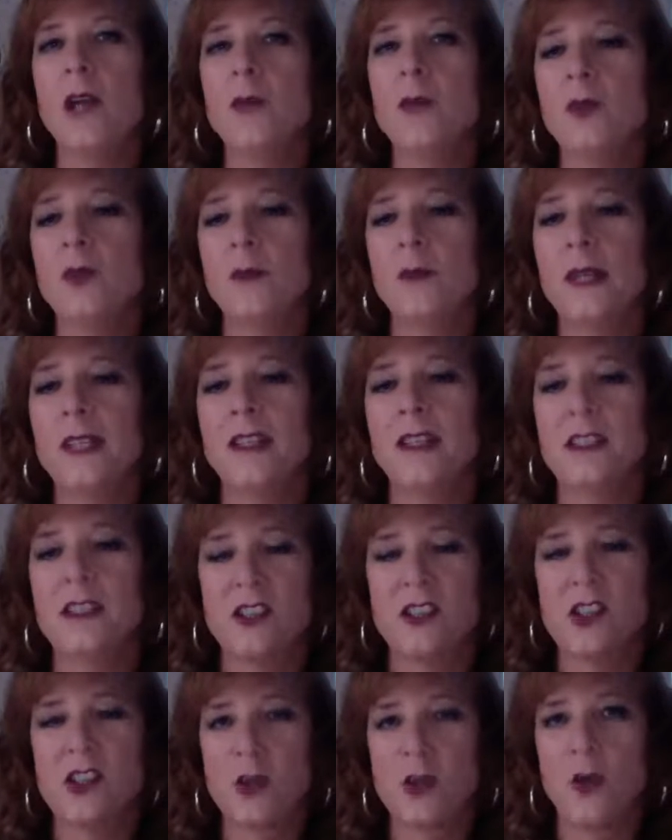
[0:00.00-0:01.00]
would be to
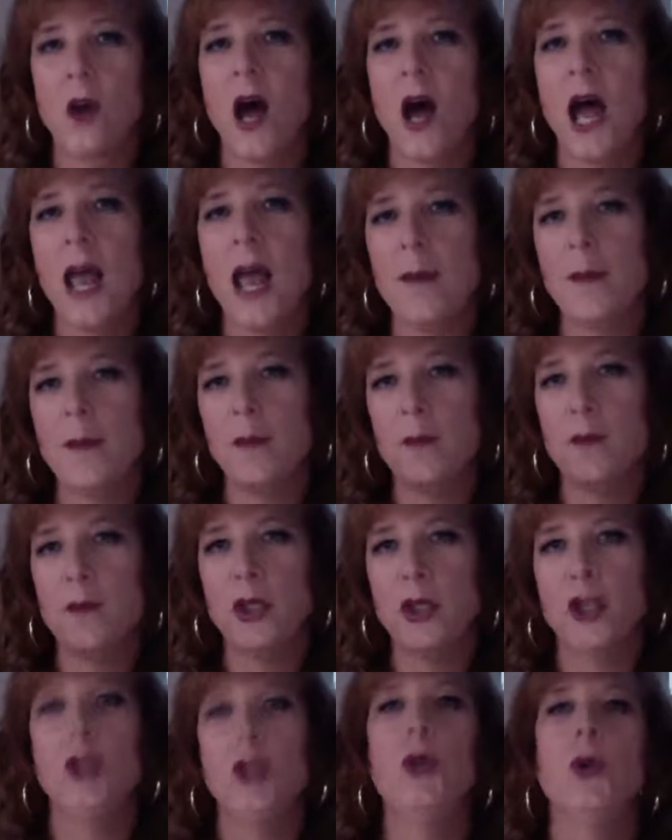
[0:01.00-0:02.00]
describe
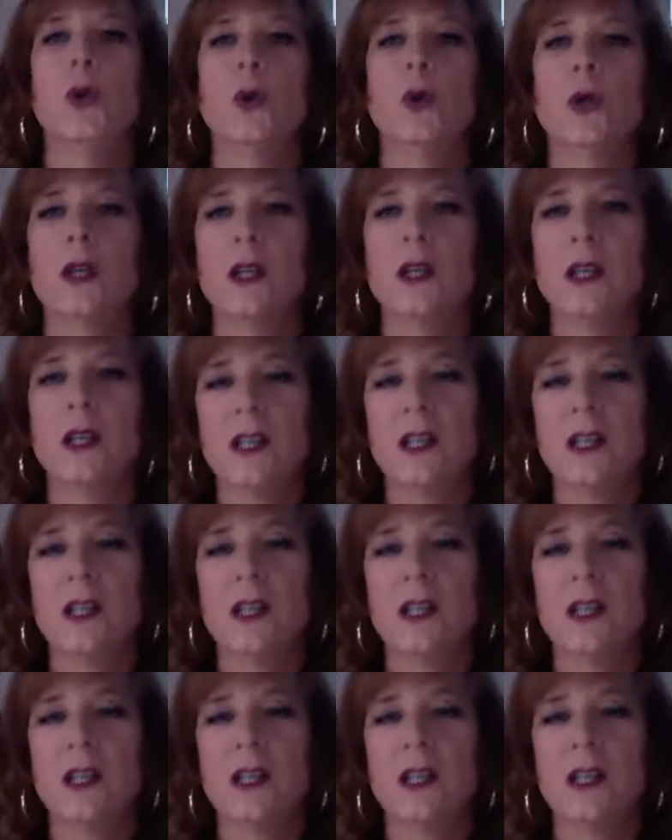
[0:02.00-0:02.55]
blue